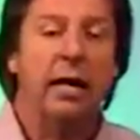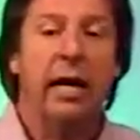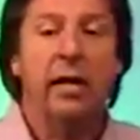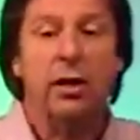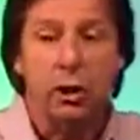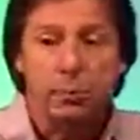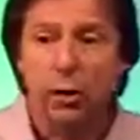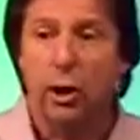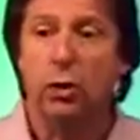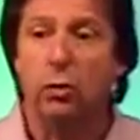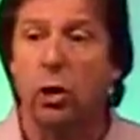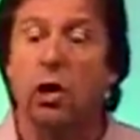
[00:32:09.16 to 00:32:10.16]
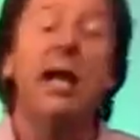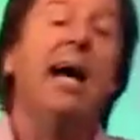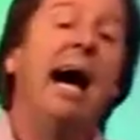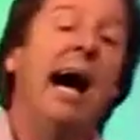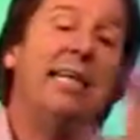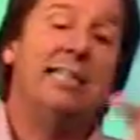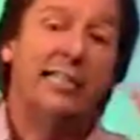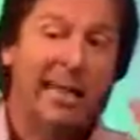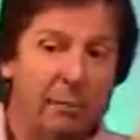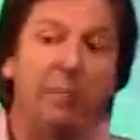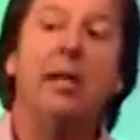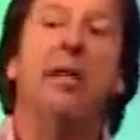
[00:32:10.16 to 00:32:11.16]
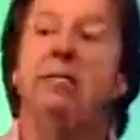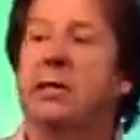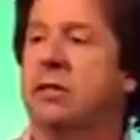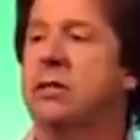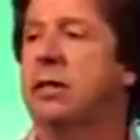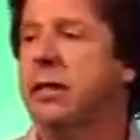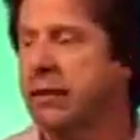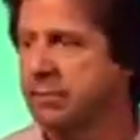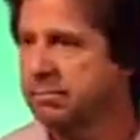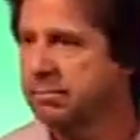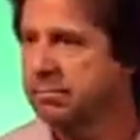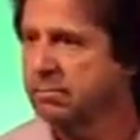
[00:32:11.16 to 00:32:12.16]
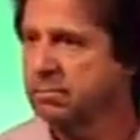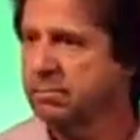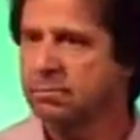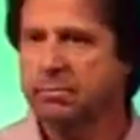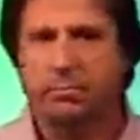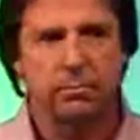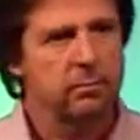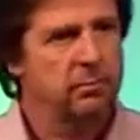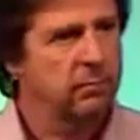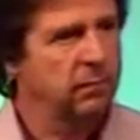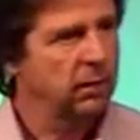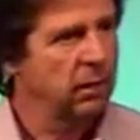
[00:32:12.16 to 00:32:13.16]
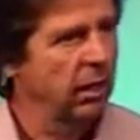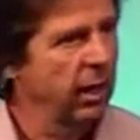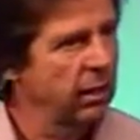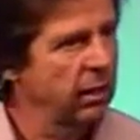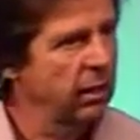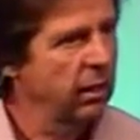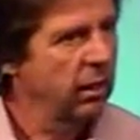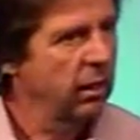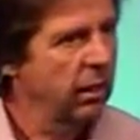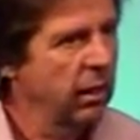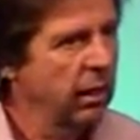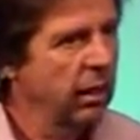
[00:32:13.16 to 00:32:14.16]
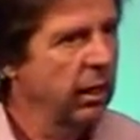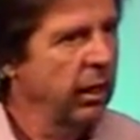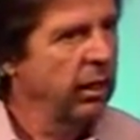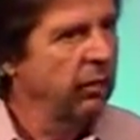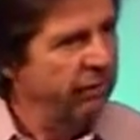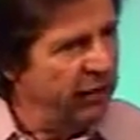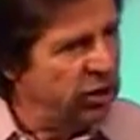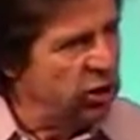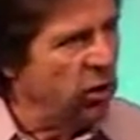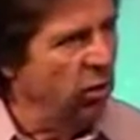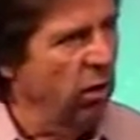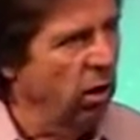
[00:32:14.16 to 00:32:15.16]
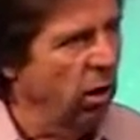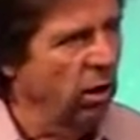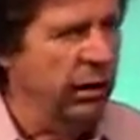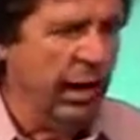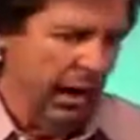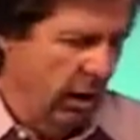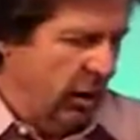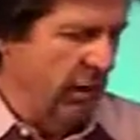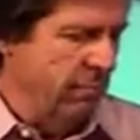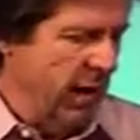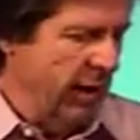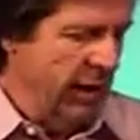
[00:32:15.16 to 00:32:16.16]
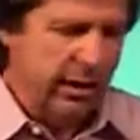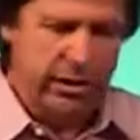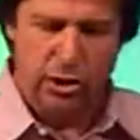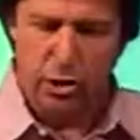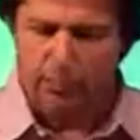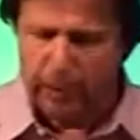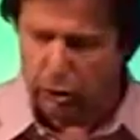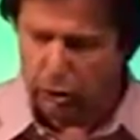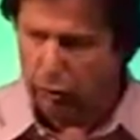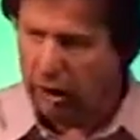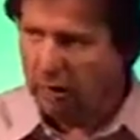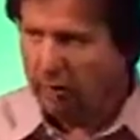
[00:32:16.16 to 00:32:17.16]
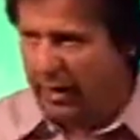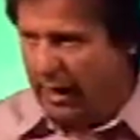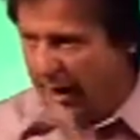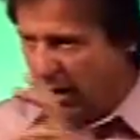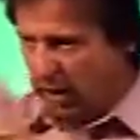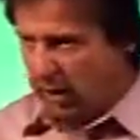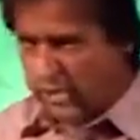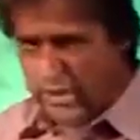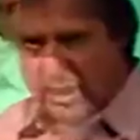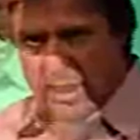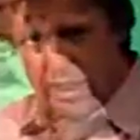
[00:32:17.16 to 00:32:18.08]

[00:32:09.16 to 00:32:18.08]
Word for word: In the spiritual world, I just got to believe it to see it. All right? In the physical world, I look at my needs. In the spiritual realm, I look and see He